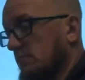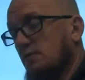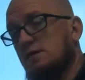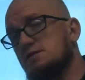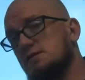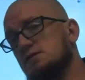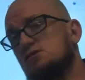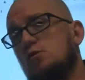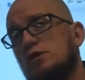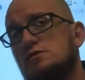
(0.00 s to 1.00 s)
This is
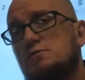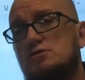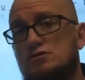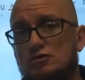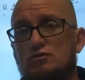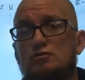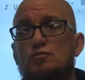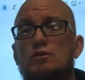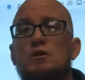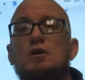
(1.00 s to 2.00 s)
going to be
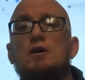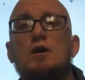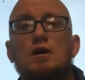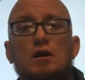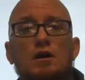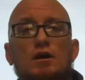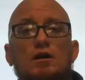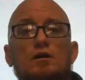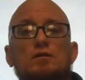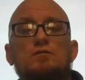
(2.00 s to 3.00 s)
due
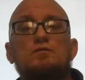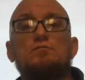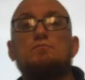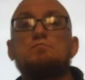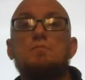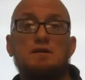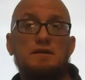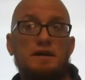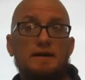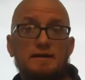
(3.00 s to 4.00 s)

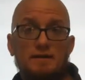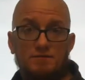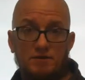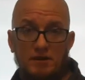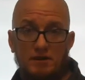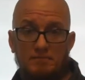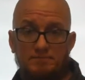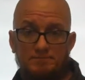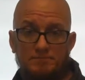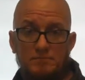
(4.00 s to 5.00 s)
Monday evening.
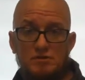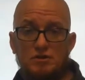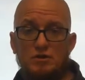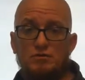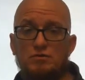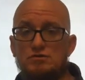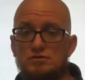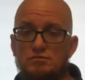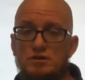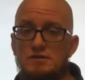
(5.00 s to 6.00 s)
So you
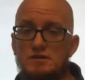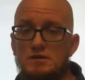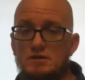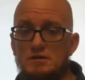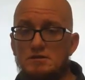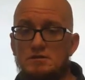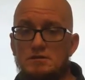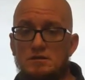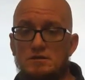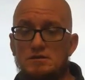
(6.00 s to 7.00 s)
do need to get
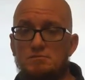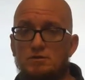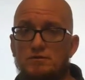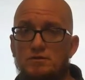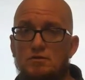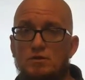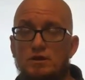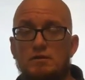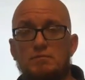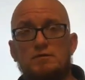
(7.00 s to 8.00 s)
this moving
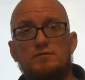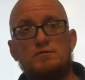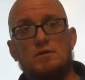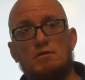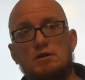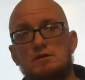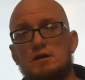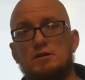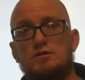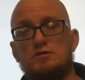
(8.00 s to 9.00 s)
quick. But if you've already
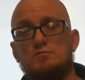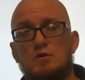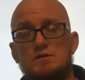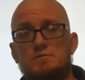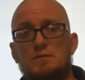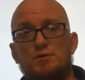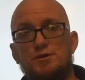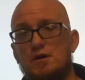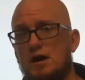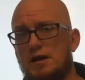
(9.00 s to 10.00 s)
done your resume
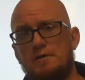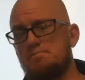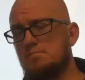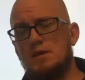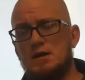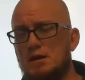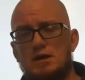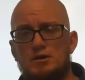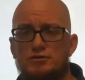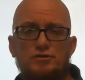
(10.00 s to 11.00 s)
pre-writing,
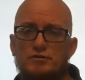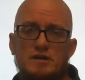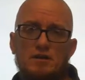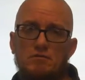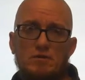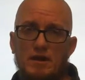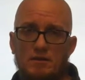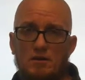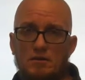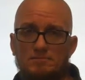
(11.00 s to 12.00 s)
it shouldn't take you that
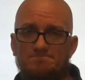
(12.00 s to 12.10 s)
long.